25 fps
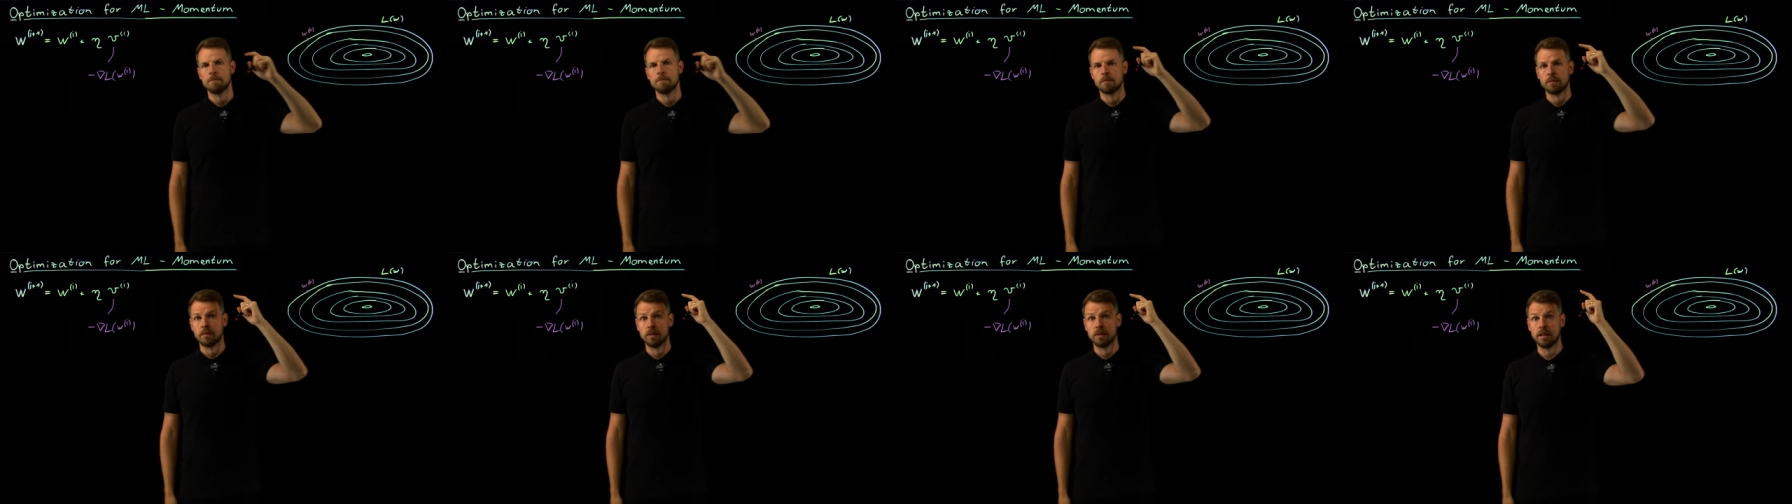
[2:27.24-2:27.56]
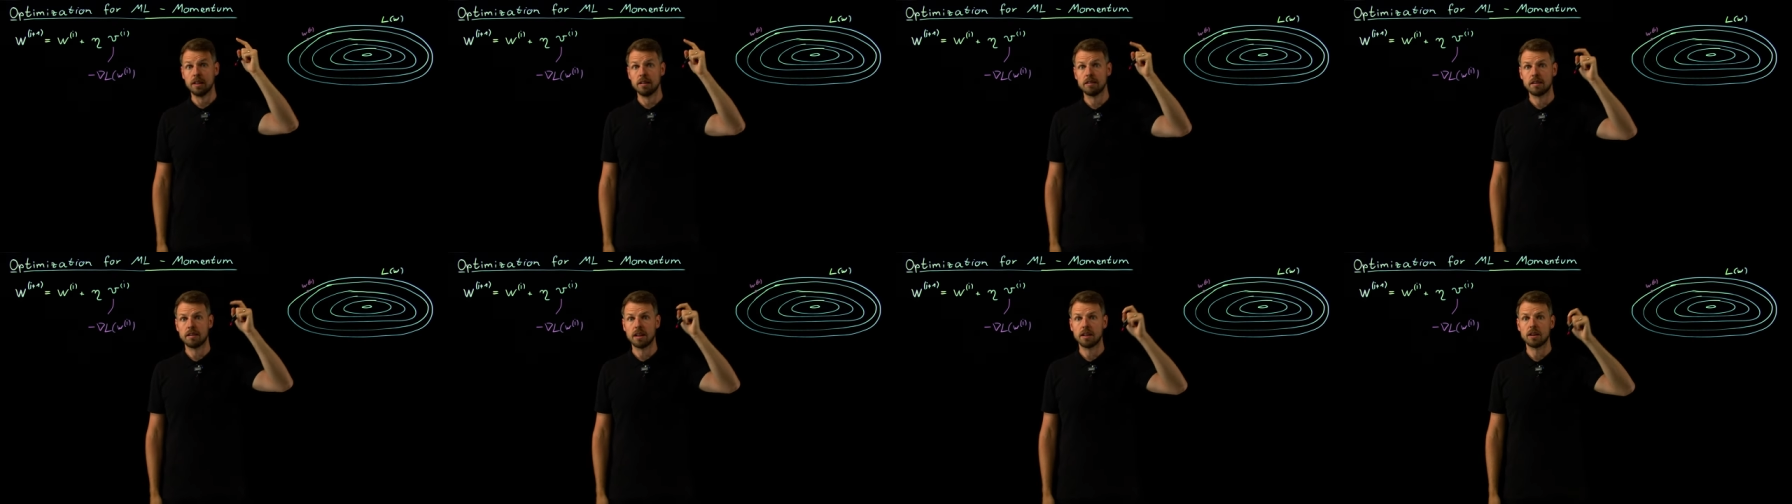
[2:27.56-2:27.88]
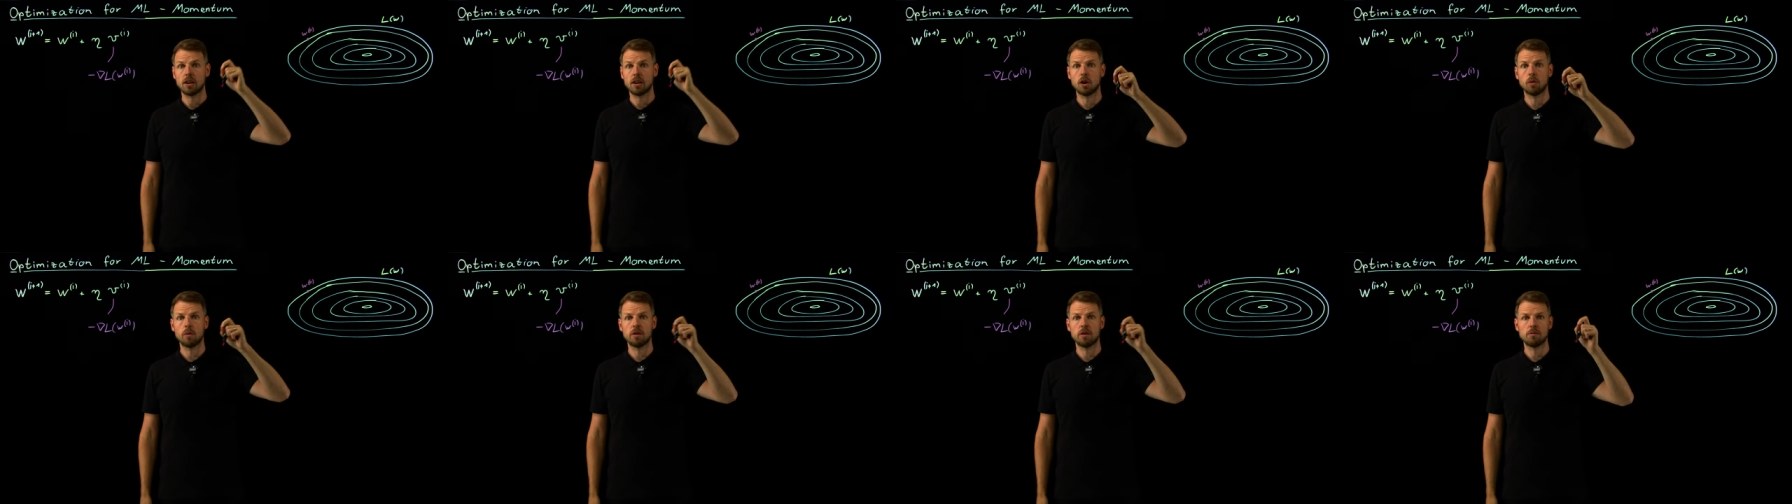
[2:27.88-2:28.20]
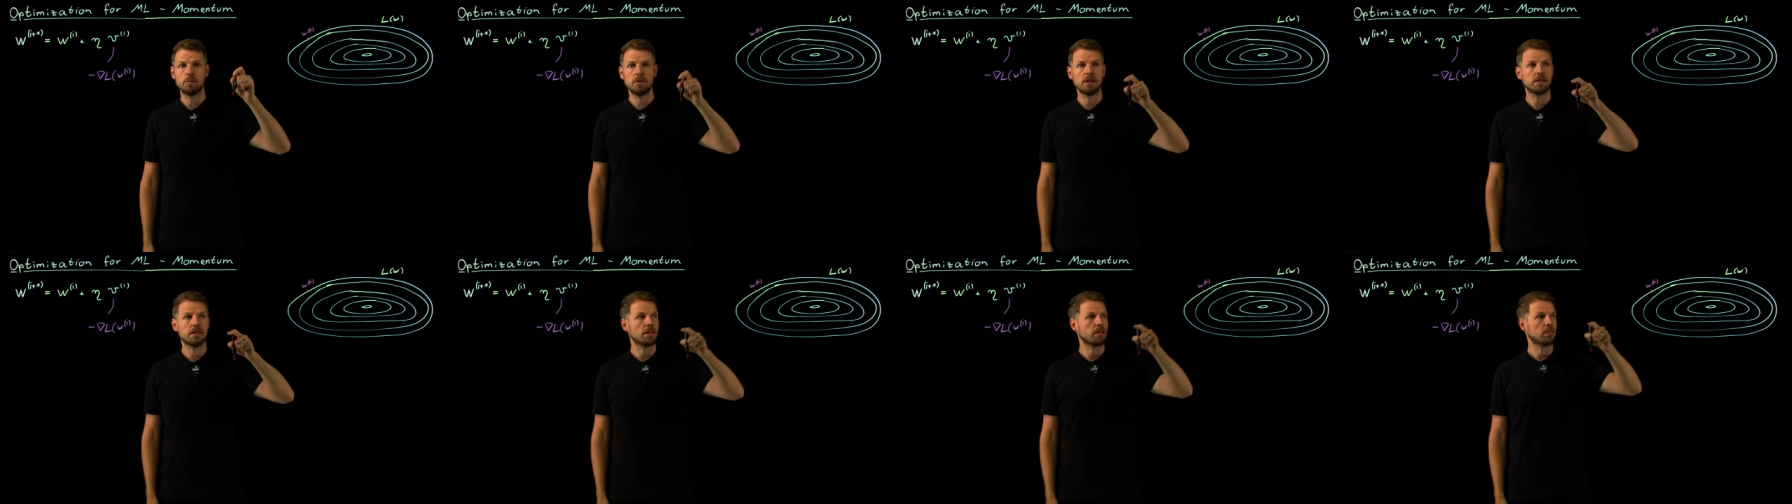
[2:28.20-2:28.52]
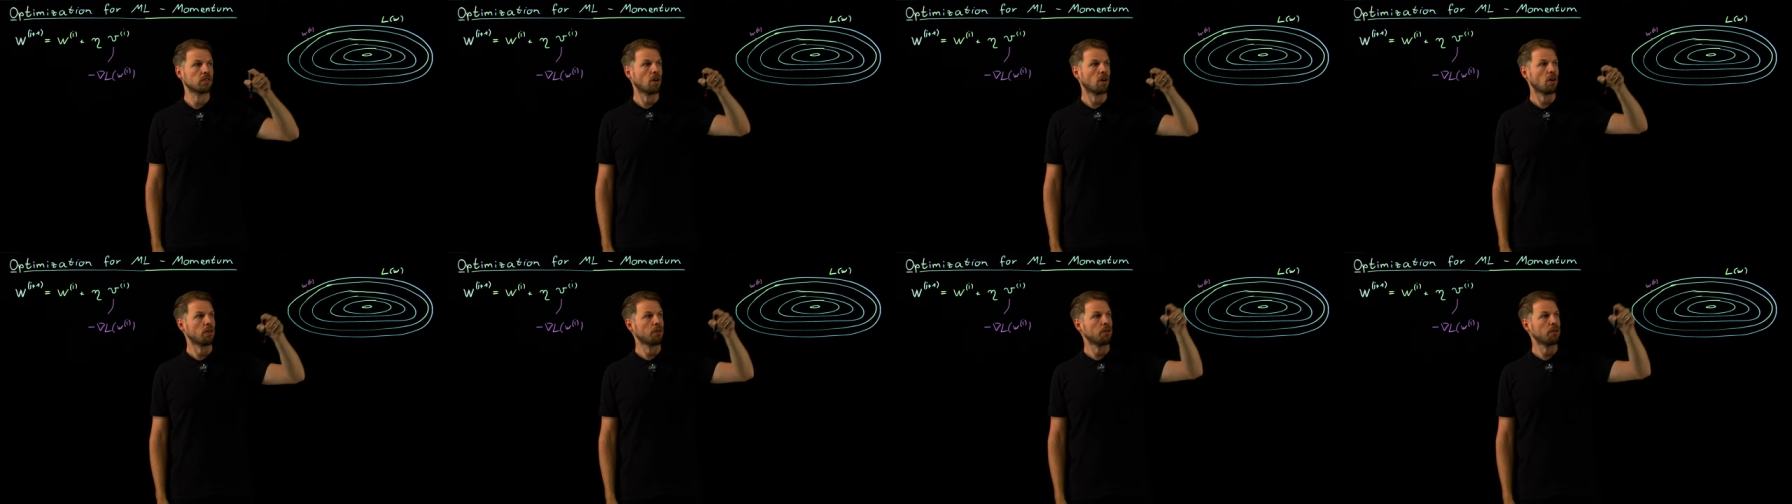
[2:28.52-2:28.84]
Descent always means it's
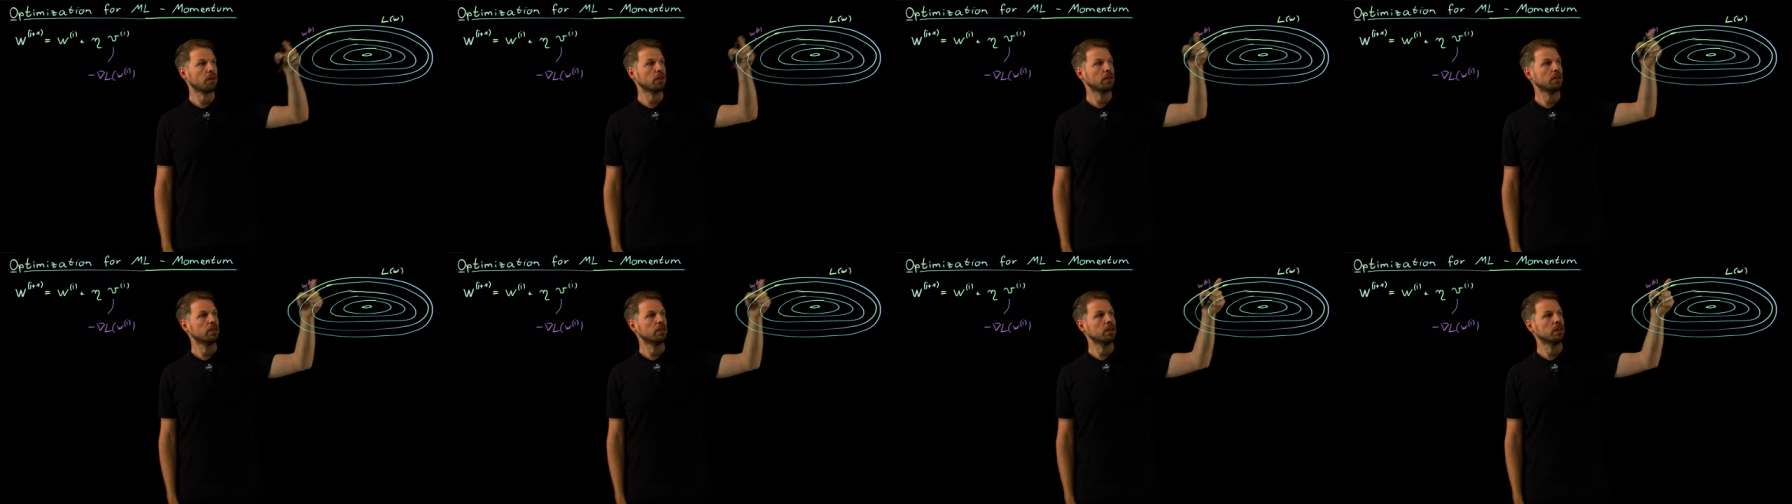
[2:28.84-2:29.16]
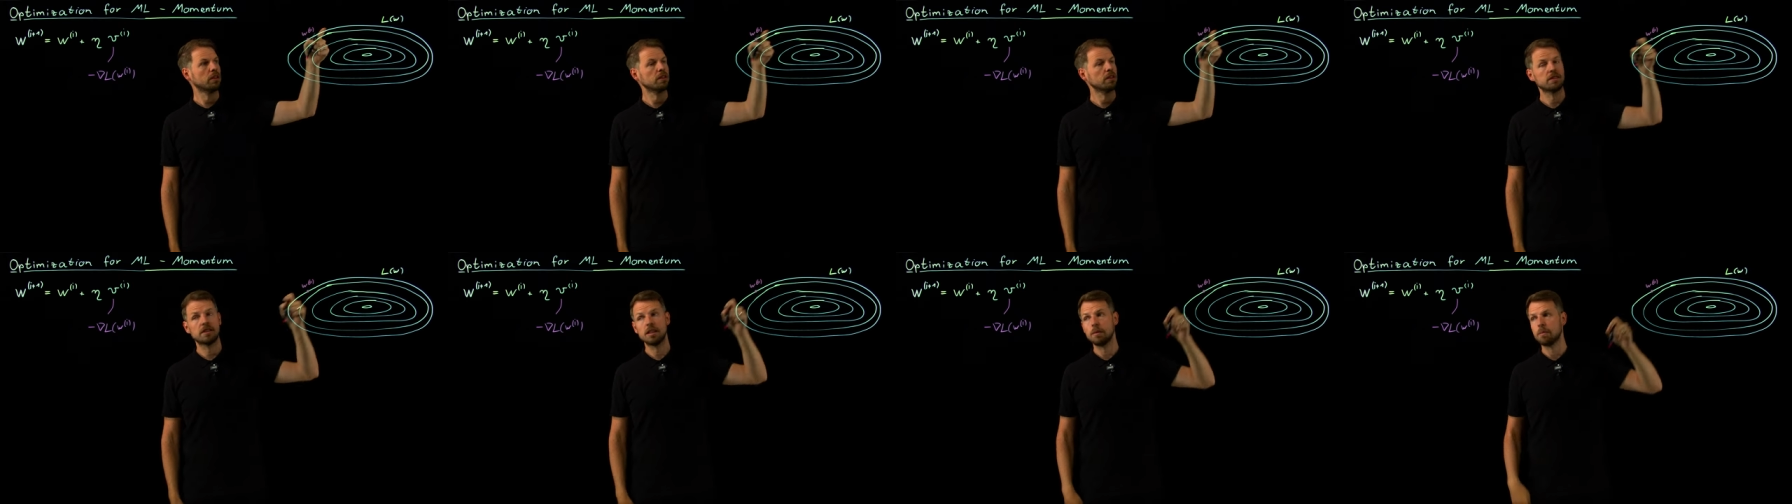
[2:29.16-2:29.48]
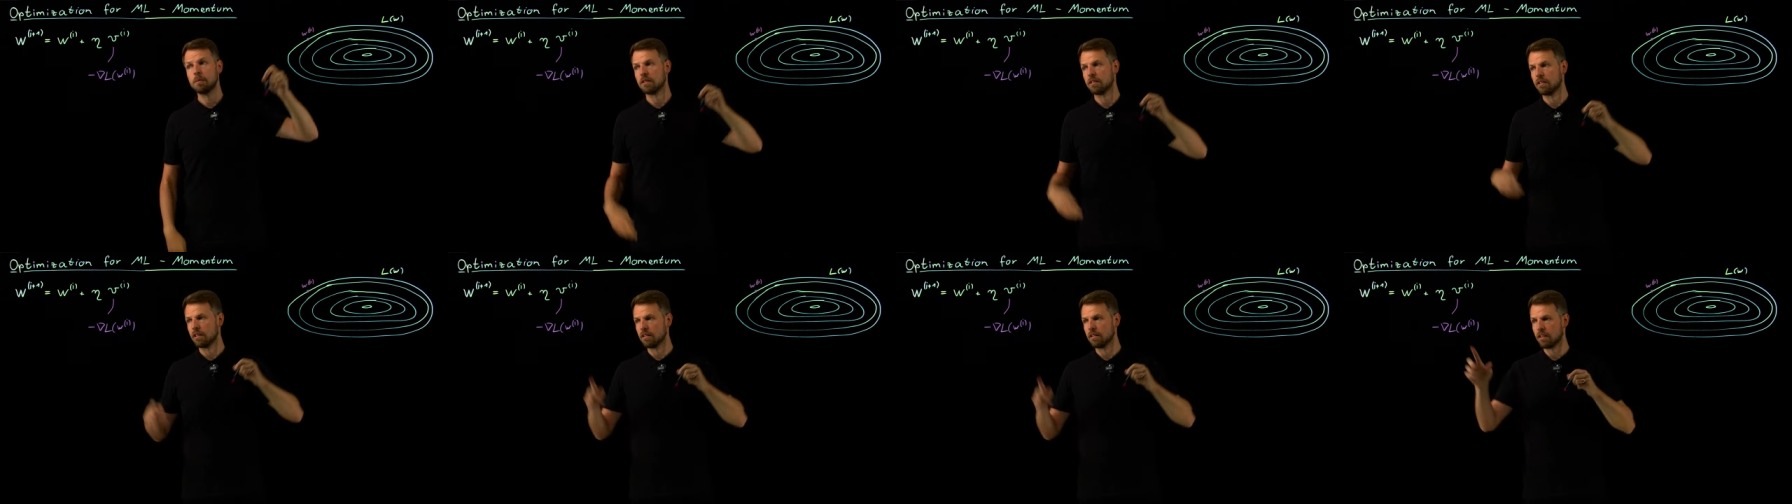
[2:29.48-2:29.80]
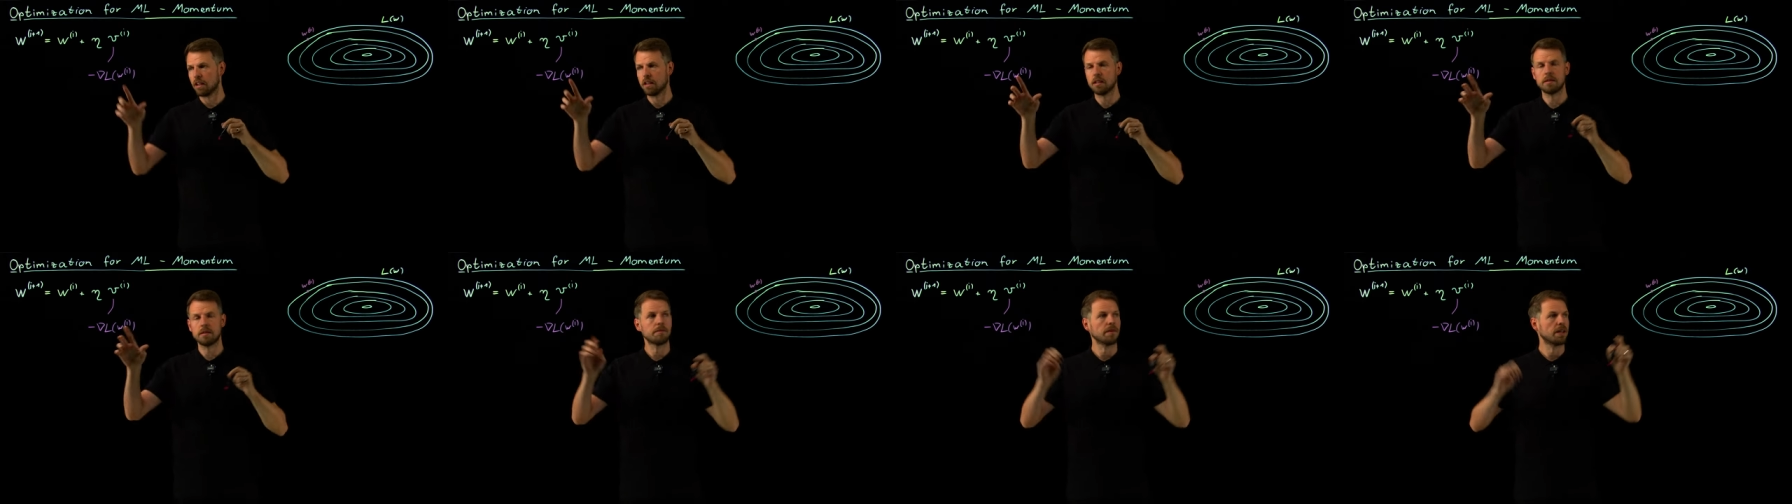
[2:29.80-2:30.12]
orthogonal, steepest descent.